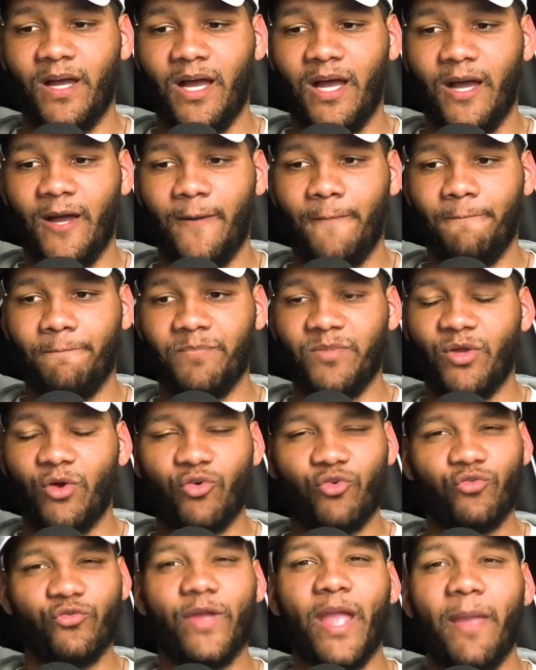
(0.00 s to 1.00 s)
um,
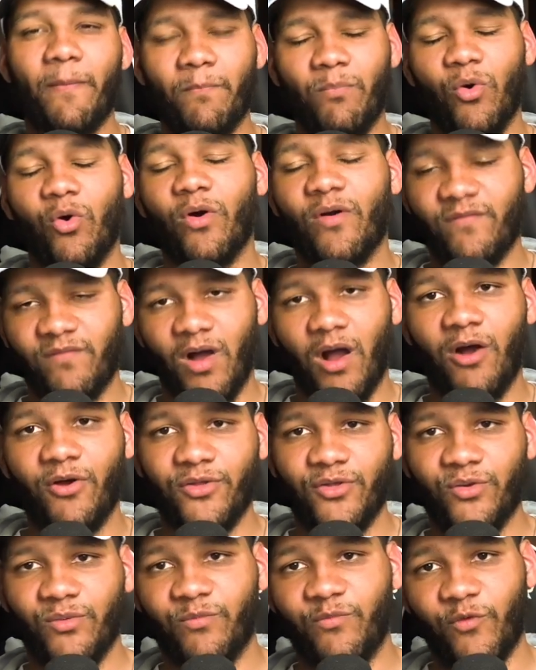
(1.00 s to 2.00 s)
you know, create more
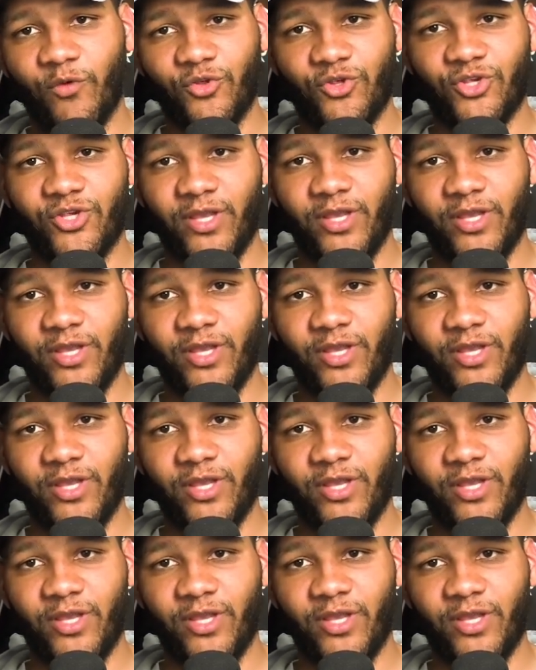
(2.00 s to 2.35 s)
volume for